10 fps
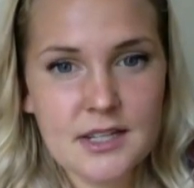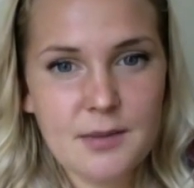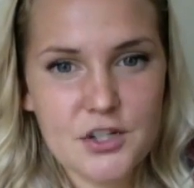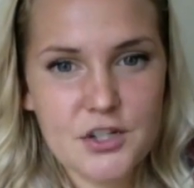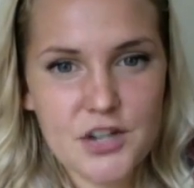
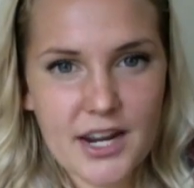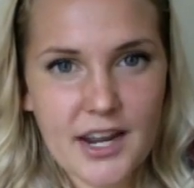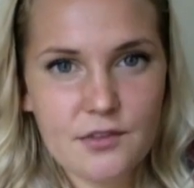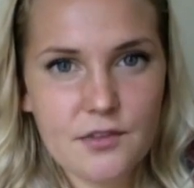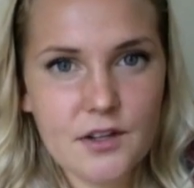by Jack
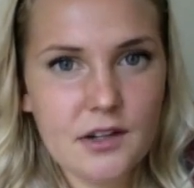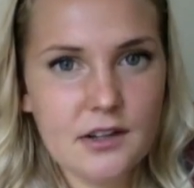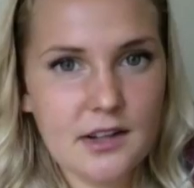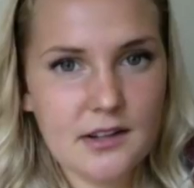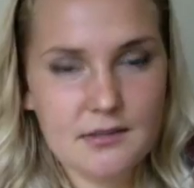Canfield.
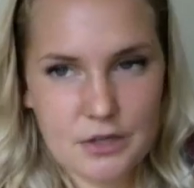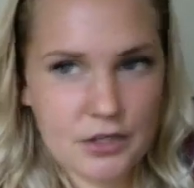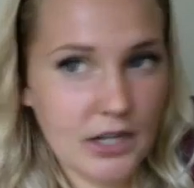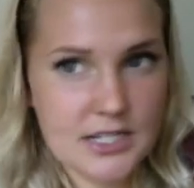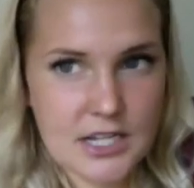I
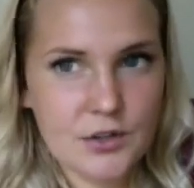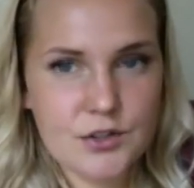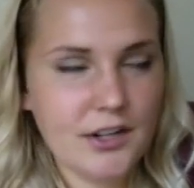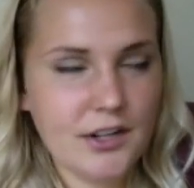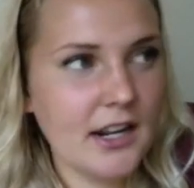continue to
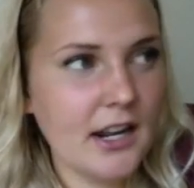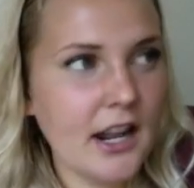read it.